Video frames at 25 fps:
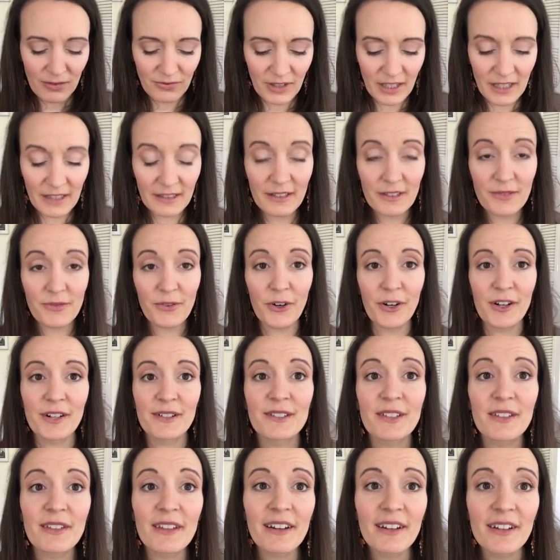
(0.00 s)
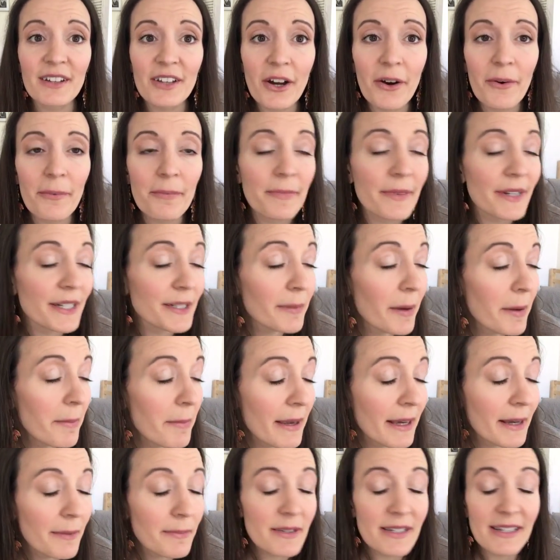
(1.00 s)
Flawless 4. So there you go. There's my
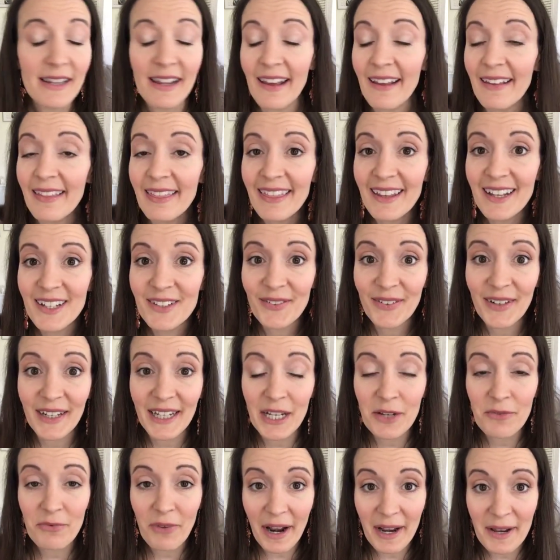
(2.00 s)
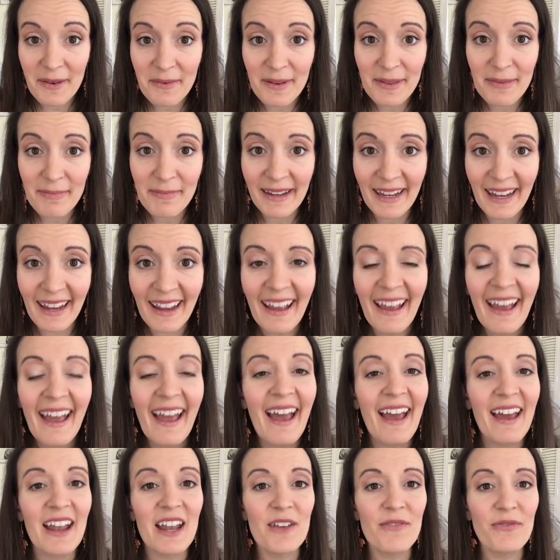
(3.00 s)
makeup today. Thanks for getting ready with me.
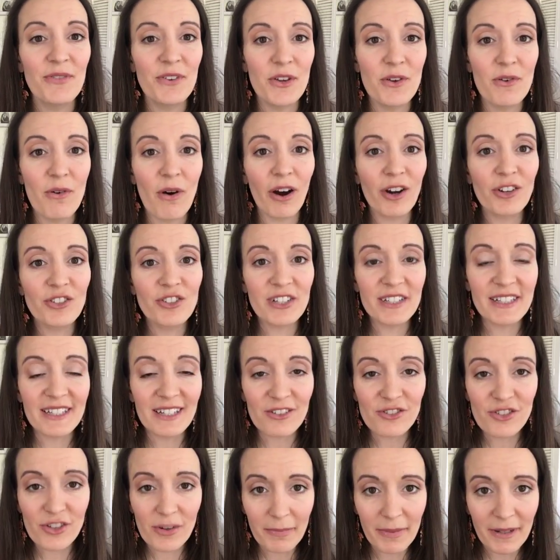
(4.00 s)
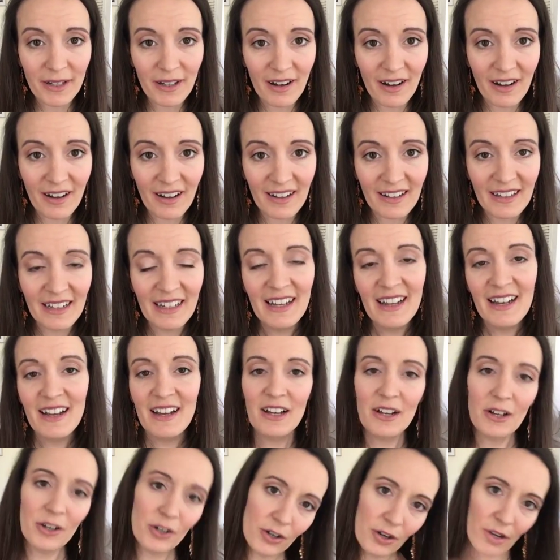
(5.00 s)
And if you are just now jumping on,
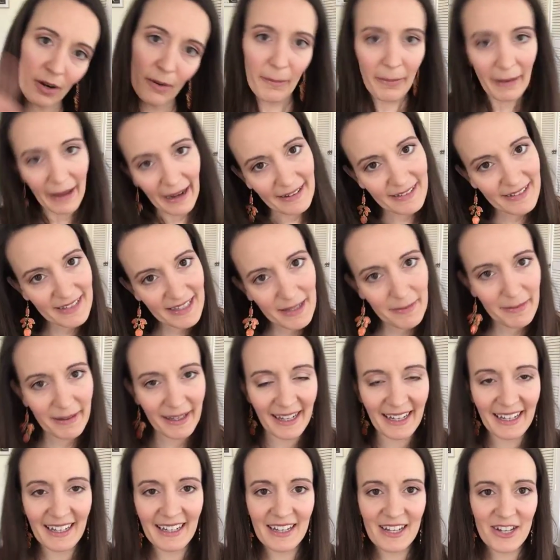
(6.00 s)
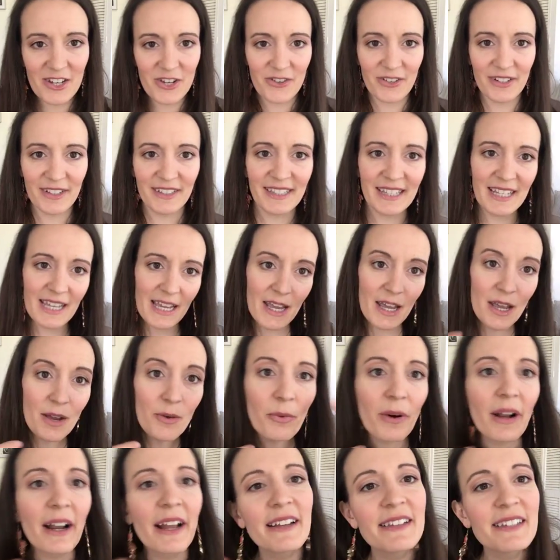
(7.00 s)
go back to the beginning and you can see
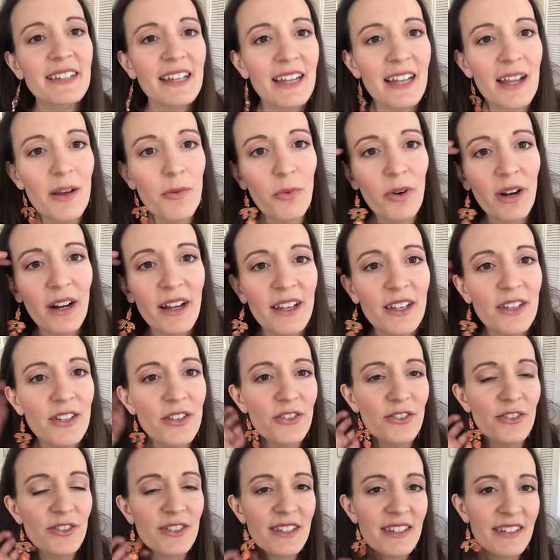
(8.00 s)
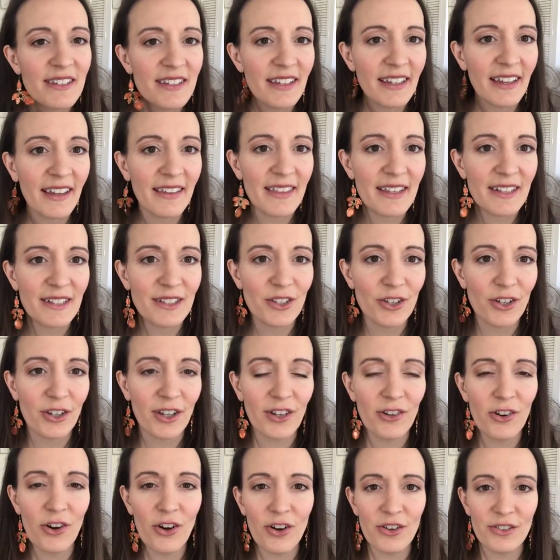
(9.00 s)
what I did and what I used to get this look,
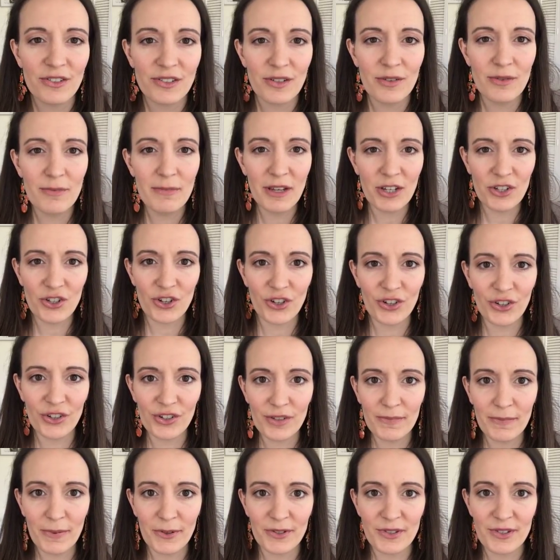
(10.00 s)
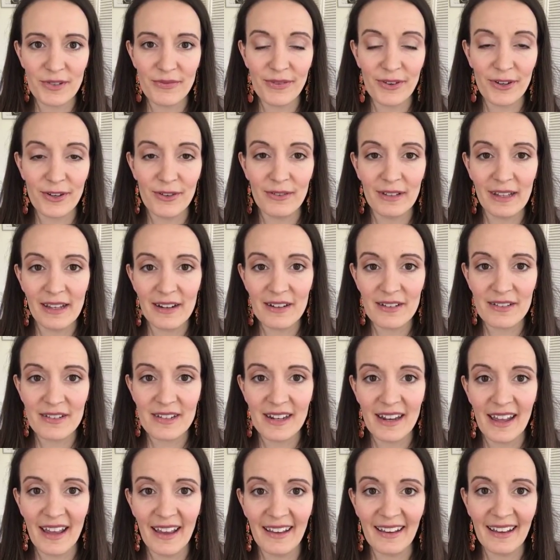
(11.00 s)
and I'll also make sure to post a photo later
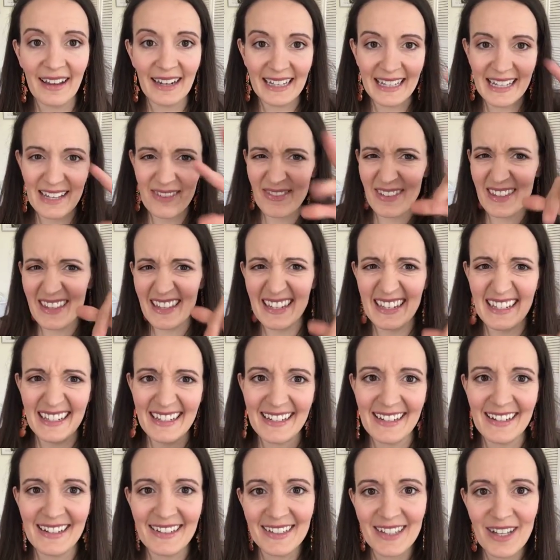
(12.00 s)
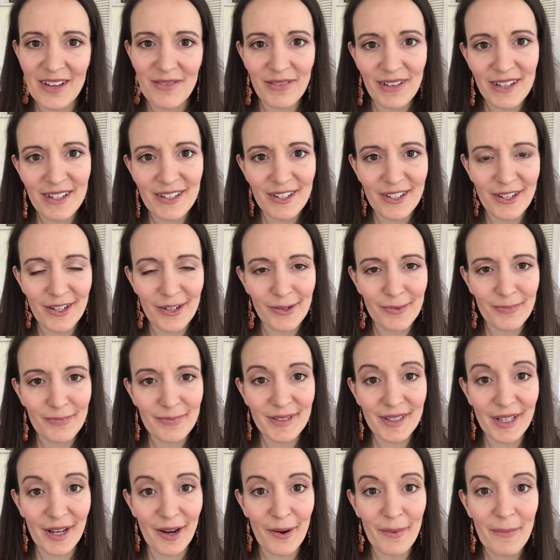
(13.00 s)
today and kind of give you the details of it too.
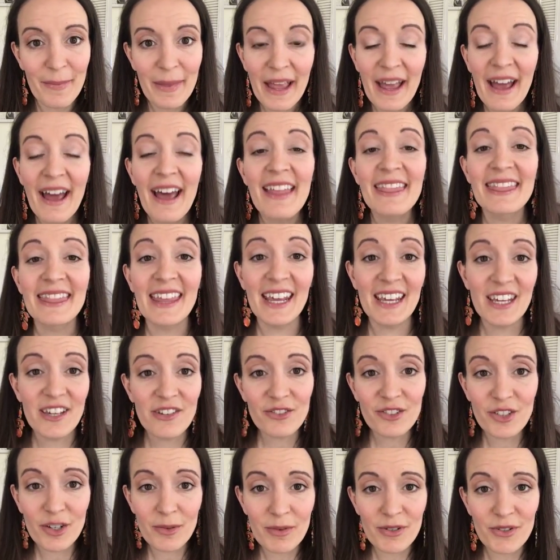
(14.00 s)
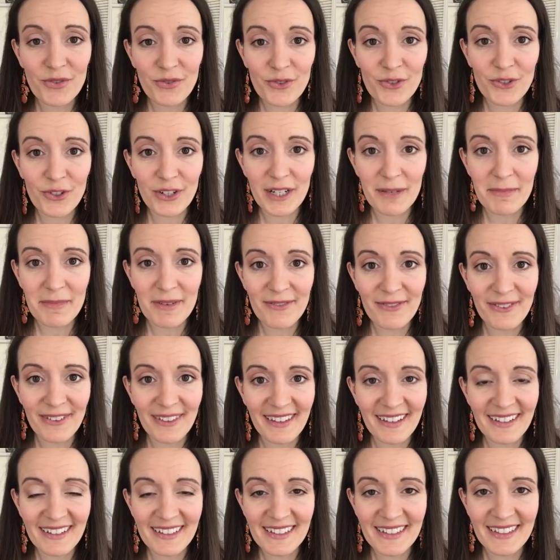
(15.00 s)
So thank you so much for joining me for
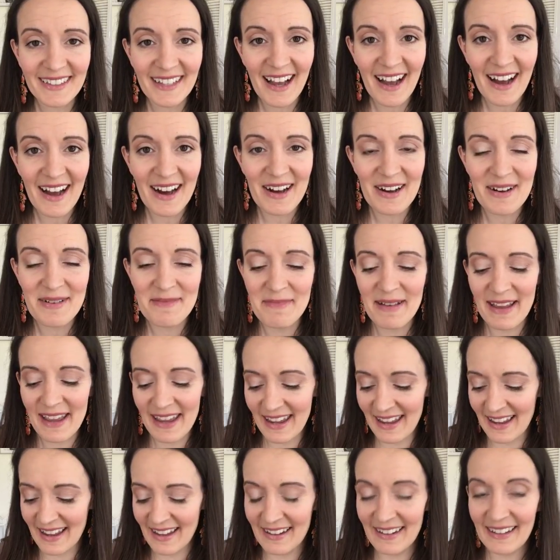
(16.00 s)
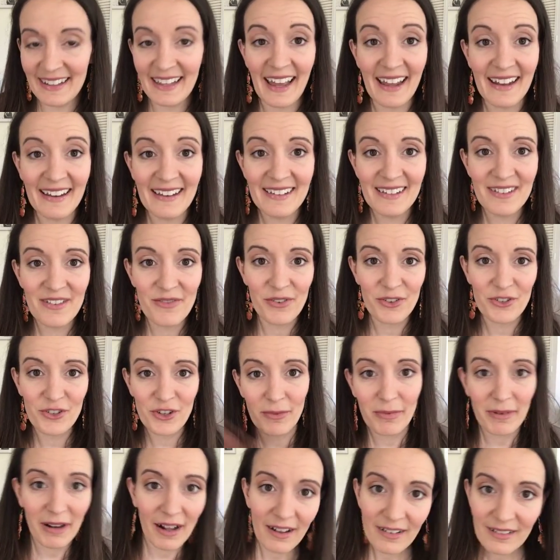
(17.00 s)
this. And again, if you're
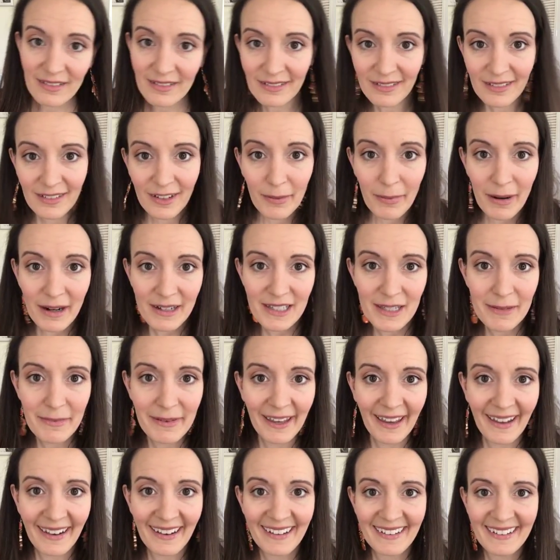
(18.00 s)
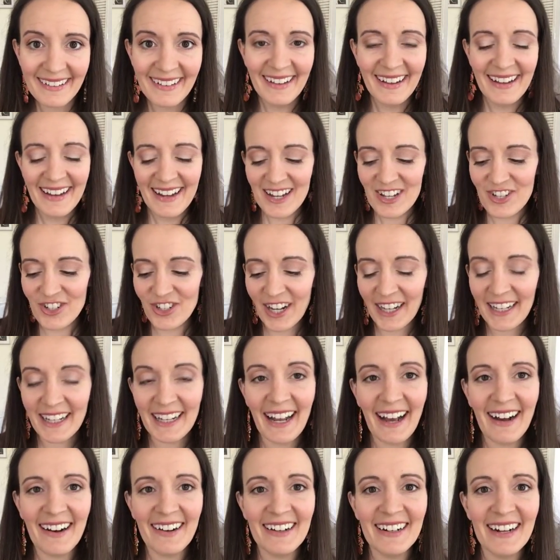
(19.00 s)
jumping on, go back to the beginning, check it
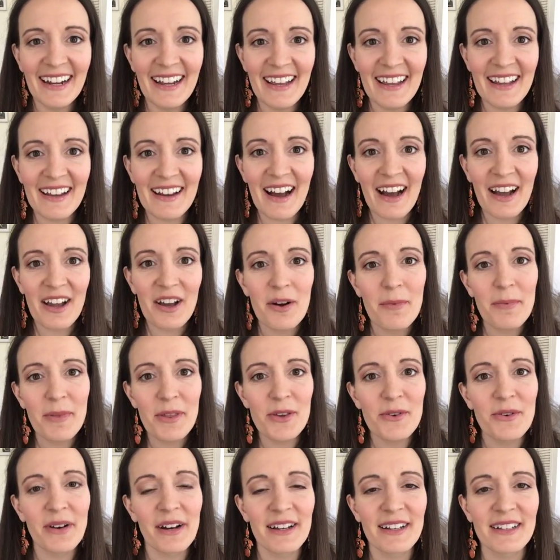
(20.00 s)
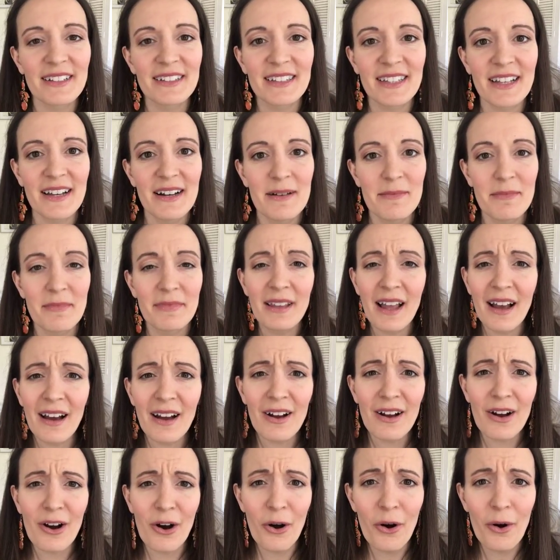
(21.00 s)
out, and I hope that you guys, not
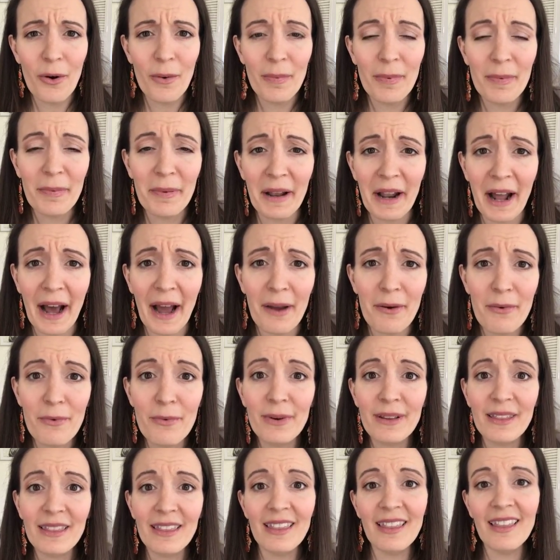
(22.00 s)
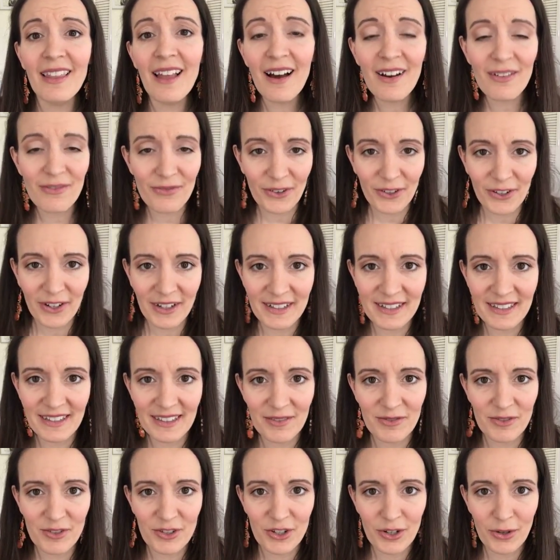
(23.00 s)
hope, but I would love for you guys to
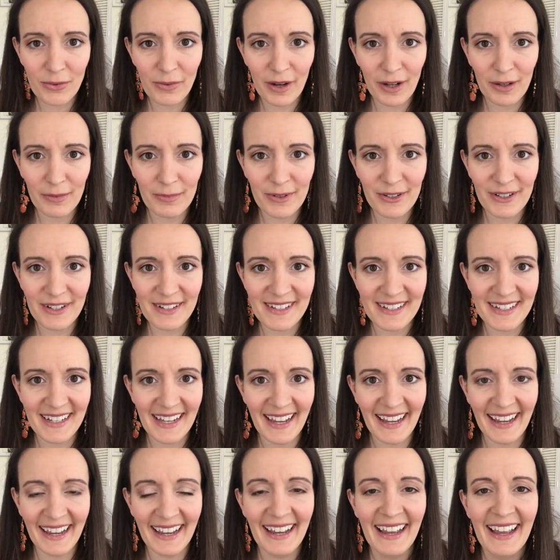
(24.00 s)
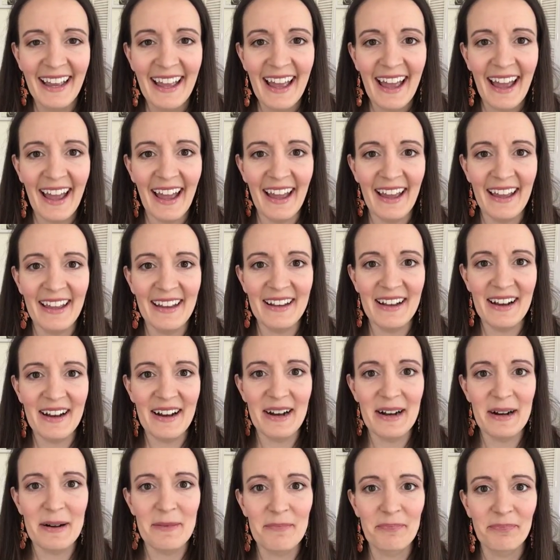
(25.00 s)
live into your wild beauty today
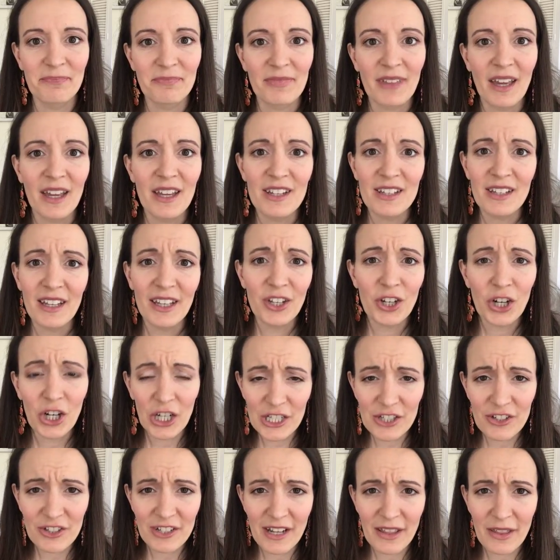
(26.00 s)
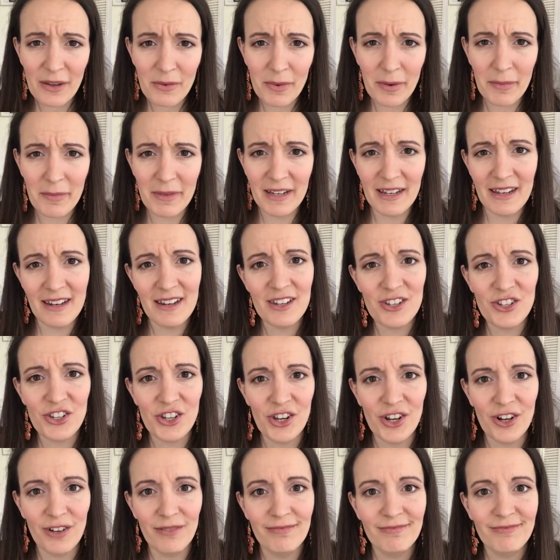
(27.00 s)
and encourage another woman in it
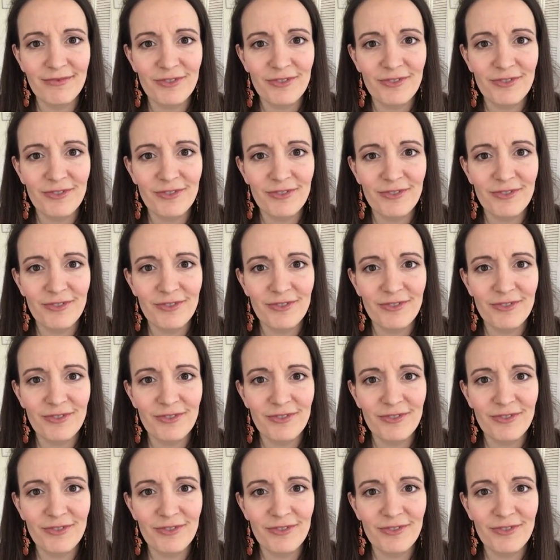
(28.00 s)
too.